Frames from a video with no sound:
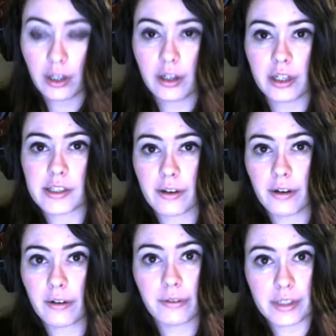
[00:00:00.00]
Alright,
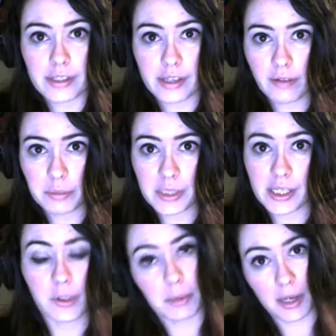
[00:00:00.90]
so first off, I'm going to
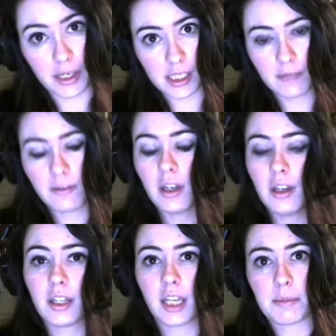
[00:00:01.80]
start with the positive.
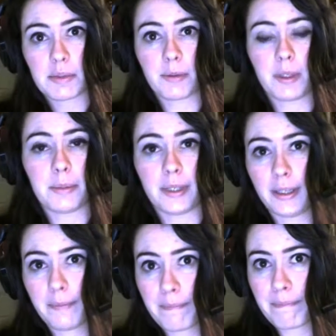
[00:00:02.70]
The game is really
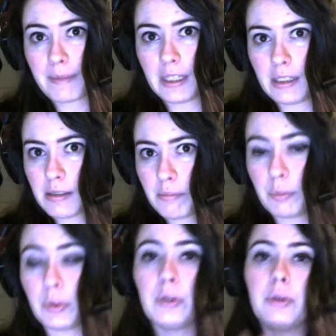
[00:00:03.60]
pretty. It's
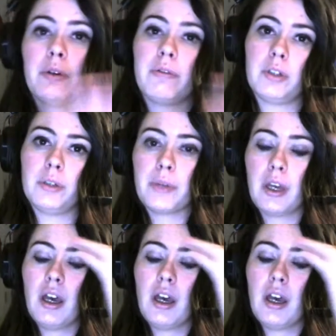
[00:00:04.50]
beautiful.